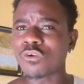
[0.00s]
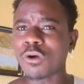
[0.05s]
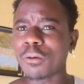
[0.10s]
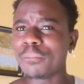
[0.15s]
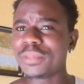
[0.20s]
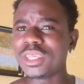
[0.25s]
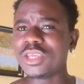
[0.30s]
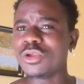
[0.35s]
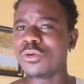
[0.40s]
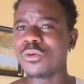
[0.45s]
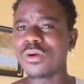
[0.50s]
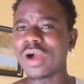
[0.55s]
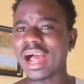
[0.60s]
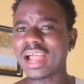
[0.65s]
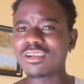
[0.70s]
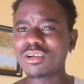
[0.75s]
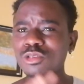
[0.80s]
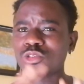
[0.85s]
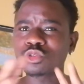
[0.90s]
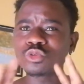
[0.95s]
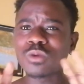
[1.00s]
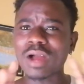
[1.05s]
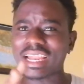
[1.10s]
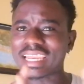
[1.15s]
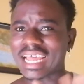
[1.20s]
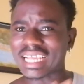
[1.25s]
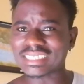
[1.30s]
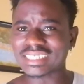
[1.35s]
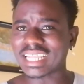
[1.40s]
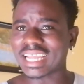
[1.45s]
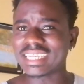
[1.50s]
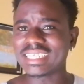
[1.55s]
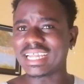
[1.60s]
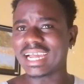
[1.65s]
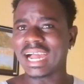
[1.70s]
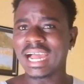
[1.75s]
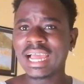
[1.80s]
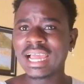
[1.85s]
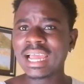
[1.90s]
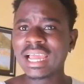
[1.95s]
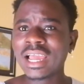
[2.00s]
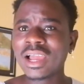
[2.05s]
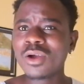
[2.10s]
for me. I not to understand that.